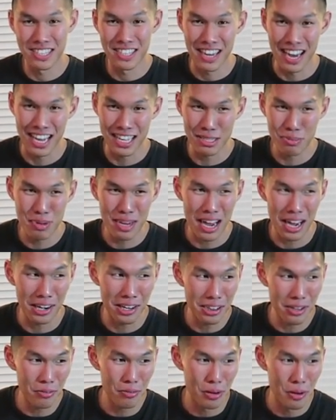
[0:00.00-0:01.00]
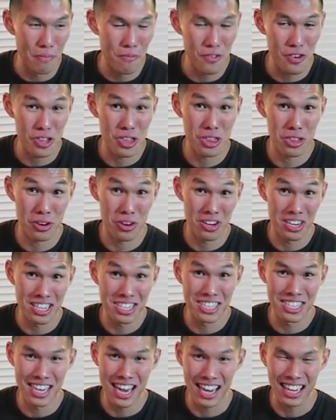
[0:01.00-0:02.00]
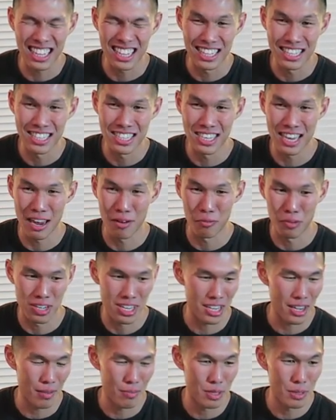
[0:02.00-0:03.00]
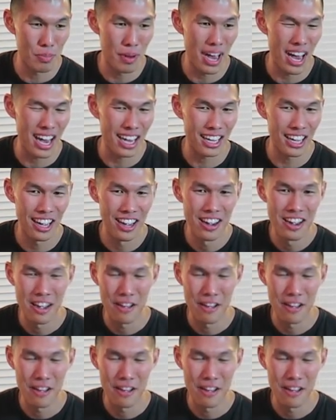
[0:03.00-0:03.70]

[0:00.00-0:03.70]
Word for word: Gatsby out of the room for 30 seconds and when he comes back,